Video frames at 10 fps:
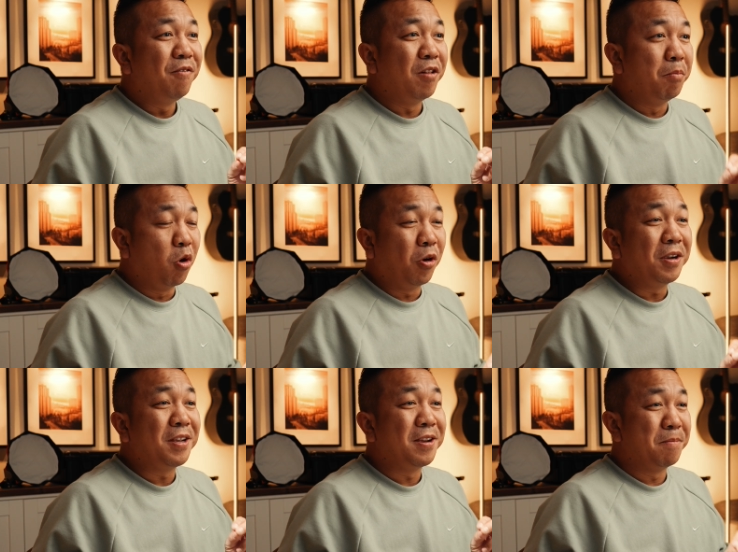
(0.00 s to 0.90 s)

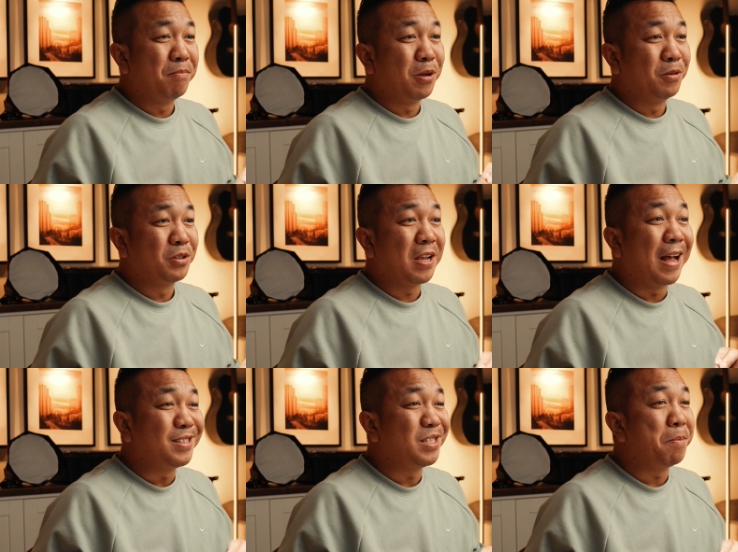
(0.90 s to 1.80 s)
Filmora can compose
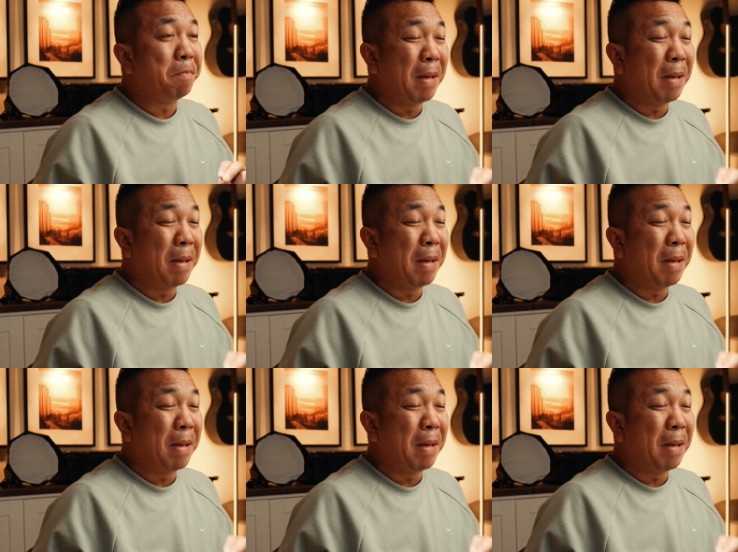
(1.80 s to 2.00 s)
custom